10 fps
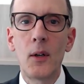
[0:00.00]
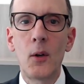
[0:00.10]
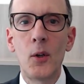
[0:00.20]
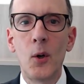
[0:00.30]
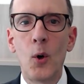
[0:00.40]

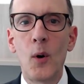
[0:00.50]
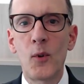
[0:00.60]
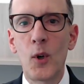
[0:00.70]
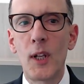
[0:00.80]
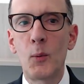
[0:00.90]

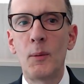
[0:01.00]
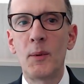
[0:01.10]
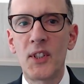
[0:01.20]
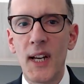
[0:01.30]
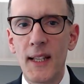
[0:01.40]
overall, we
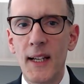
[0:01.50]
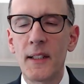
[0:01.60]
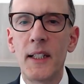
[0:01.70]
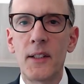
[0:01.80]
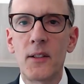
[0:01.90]
would say
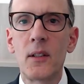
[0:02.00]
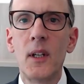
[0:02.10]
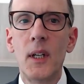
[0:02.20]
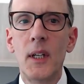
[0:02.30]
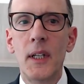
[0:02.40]
that
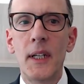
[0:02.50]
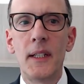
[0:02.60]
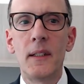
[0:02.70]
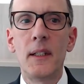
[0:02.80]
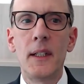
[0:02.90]

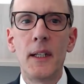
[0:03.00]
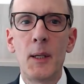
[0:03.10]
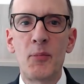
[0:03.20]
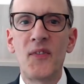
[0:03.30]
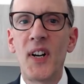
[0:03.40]

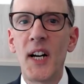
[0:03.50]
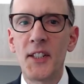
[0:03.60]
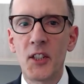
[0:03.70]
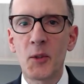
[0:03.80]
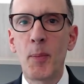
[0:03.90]
it
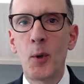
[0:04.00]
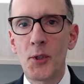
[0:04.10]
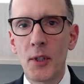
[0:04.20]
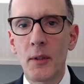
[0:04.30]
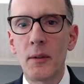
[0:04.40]
provides
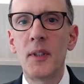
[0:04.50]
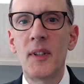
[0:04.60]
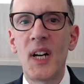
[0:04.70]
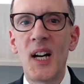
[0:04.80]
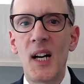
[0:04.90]
exposure to
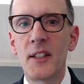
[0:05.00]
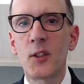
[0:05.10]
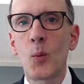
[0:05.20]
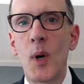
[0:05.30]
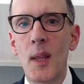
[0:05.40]
the
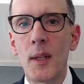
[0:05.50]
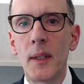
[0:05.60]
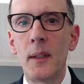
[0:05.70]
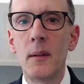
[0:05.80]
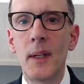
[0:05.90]
highest
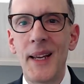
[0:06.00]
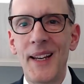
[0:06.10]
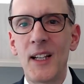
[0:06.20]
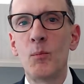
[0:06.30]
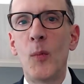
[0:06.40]
quality
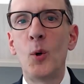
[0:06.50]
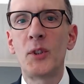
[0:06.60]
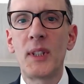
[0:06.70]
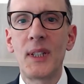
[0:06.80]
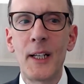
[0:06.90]
and
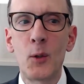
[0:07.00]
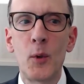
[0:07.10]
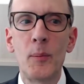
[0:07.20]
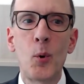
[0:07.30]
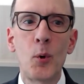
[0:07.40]
most
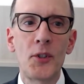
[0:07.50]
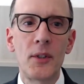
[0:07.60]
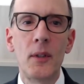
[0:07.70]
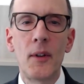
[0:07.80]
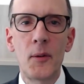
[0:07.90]
liquid
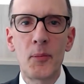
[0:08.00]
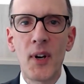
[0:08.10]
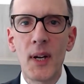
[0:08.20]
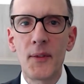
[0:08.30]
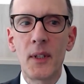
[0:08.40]
portion of the
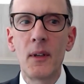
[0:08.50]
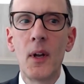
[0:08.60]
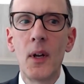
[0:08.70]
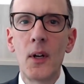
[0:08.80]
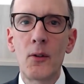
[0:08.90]
private
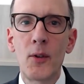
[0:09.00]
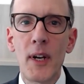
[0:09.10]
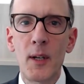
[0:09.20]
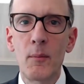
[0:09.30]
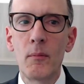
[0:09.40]

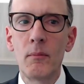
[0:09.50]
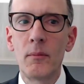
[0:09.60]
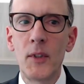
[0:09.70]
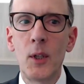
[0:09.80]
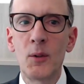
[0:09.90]
credit,
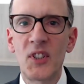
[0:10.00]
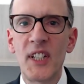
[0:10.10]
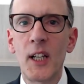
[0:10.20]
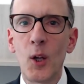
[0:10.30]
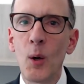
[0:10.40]

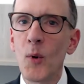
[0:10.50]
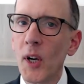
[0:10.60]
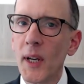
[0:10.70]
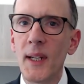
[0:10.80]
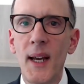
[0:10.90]
CLO
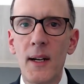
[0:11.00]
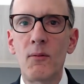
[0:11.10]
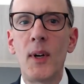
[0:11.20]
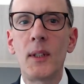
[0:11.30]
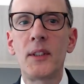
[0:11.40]
market at a
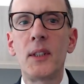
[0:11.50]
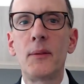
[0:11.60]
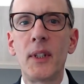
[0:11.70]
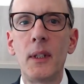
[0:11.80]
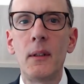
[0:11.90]

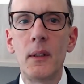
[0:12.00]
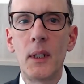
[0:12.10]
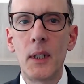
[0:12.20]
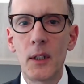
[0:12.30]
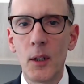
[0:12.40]
relatively
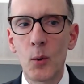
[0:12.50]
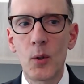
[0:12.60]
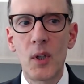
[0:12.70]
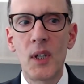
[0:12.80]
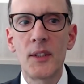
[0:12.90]
low
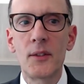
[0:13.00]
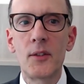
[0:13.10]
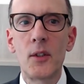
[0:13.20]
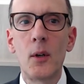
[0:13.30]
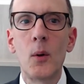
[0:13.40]

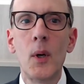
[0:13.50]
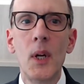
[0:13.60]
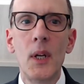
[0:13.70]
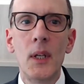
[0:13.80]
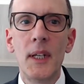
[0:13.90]
cost. So
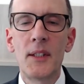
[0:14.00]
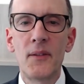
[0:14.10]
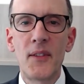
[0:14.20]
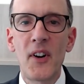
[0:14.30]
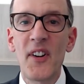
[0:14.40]
it's
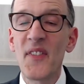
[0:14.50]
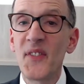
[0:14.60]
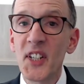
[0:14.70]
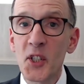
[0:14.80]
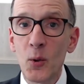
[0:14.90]
a very
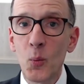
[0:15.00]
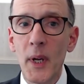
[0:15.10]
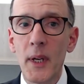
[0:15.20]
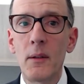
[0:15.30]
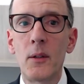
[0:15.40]
efficient
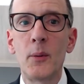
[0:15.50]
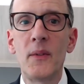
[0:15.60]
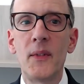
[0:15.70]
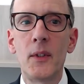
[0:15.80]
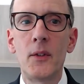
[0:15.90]
way
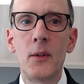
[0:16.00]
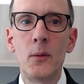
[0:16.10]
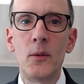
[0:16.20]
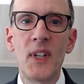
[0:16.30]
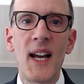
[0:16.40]
to
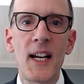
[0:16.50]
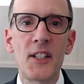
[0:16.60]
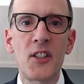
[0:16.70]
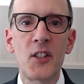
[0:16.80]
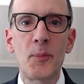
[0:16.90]

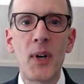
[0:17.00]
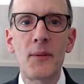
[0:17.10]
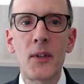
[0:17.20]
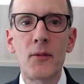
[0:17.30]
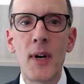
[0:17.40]
access
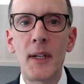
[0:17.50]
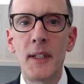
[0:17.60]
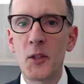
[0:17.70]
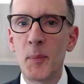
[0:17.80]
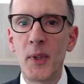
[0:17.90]
private
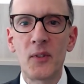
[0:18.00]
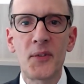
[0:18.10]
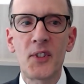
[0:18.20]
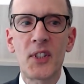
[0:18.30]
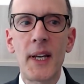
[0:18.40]
credit. It's built
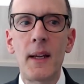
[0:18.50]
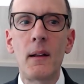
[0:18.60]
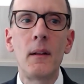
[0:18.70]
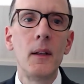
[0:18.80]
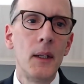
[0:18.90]
for
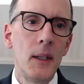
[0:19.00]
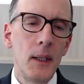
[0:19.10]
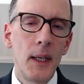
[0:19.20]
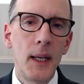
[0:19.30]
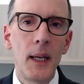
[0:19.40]
scale,
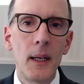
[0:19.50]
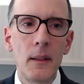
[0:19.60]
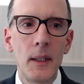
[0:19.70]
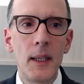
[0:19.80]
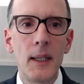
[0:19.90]

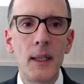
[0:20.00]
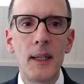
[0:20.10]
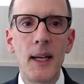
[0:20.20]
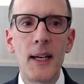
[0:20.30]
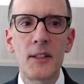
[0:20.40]
and
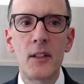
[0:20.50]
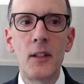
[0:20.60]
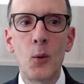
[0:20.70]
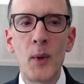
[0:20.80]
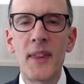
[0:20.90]
it has,
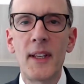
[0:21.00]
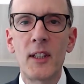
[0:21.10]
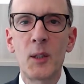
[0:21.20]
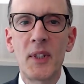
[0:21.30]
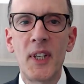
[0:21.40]
we
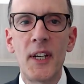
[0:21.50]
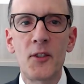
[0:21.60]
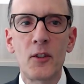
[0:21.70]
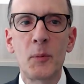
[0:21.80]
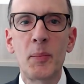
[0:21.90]
think, the
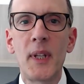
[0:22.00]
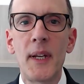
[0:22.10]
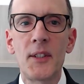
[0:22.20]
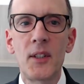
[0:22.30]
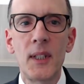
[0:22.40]
potential to
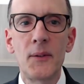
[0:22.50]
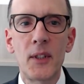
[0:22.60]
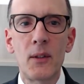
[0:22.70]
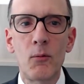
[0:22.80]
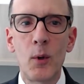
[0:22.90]
play a
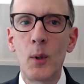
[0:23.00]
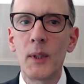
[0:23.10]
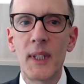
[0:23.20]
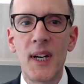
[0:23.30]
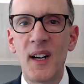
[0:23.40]
significant
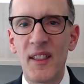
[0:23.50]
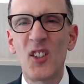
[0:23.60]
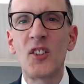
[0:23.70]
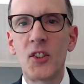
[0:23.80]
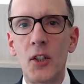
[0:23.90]
role in kind of
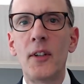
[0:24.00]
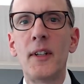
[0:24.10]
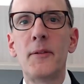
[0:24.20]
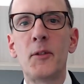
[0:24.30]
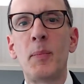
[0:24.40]
the
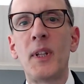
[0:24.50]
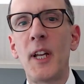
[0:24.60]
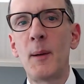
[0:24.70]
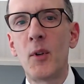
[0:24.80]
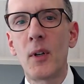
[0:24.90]
alternatives
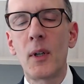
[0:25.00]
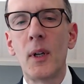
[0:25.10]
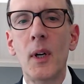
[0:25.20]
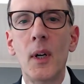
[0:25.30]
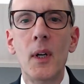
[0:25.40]
playbook